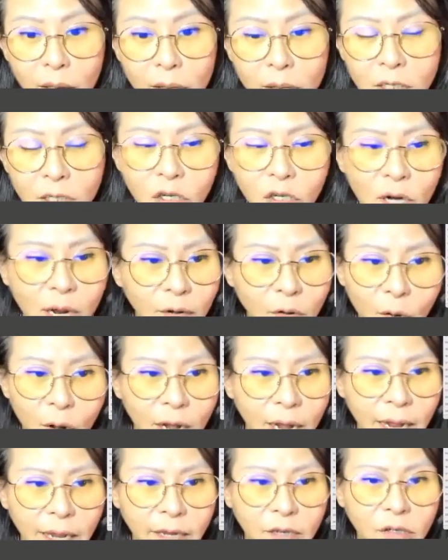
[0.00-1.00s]
Teacher, I
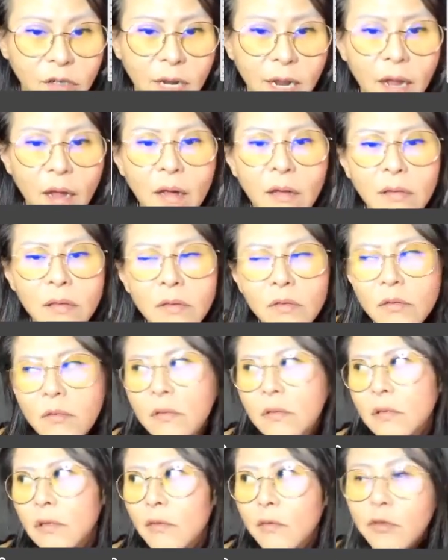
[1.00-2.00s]
don't like and share. Oh, that
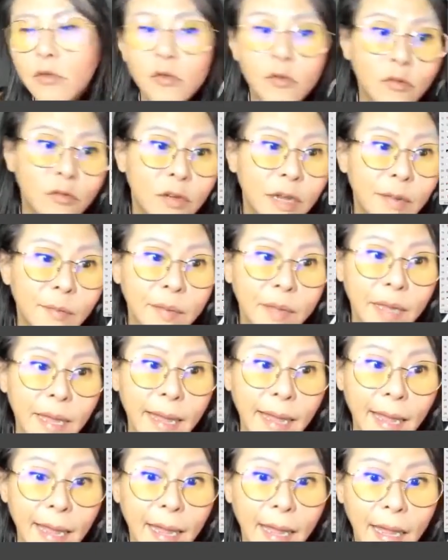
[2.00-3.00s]
means you don't like me, yeah?
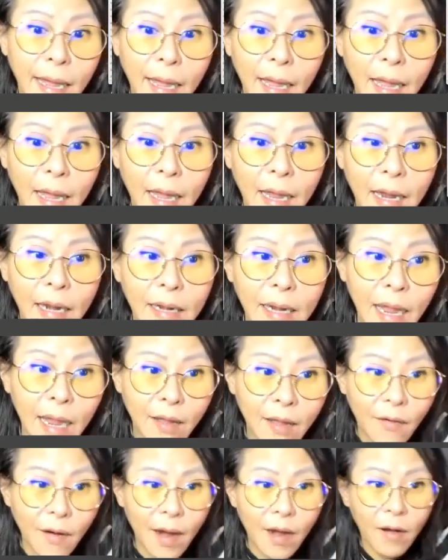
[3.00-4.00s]
Then I
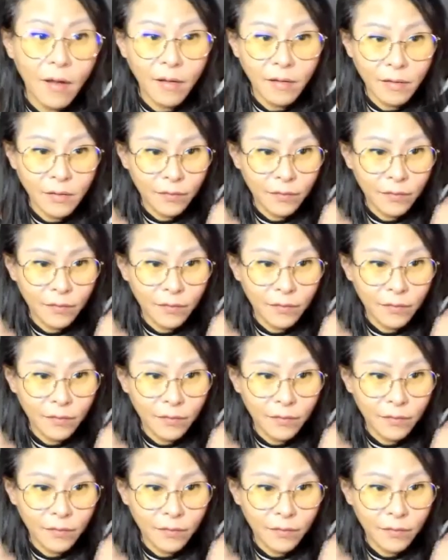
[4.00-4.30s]
cry.